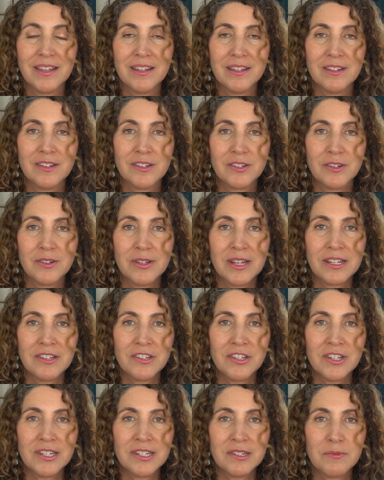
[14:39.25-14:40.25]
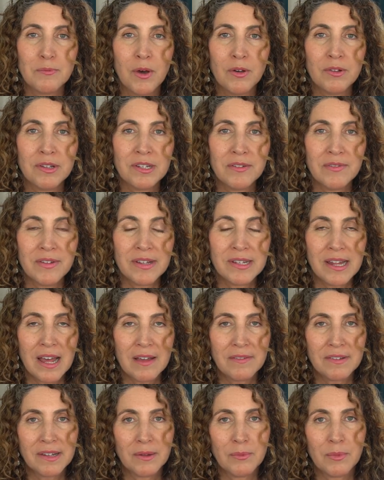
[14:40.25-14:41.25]
So most of us
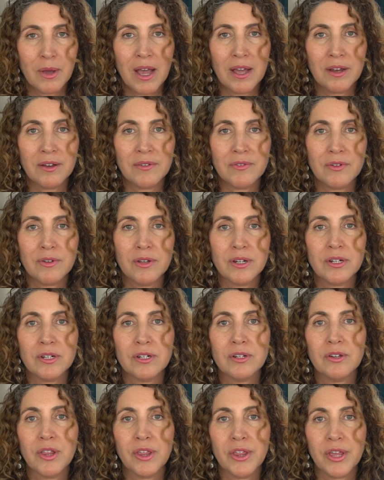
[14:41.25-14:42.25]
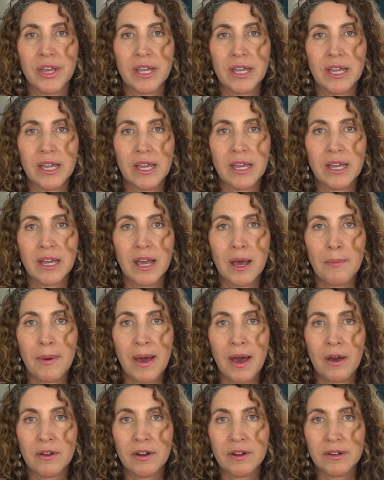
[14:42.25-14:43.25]
have some kind of critical thinking
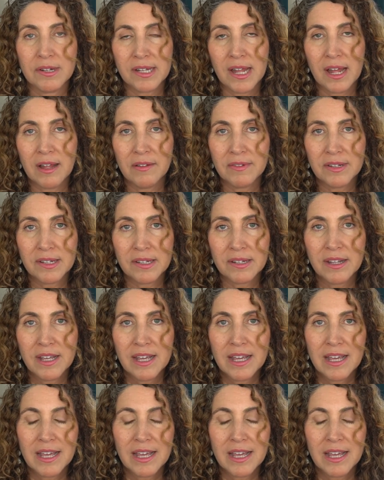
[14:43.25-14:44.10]
about ourselves.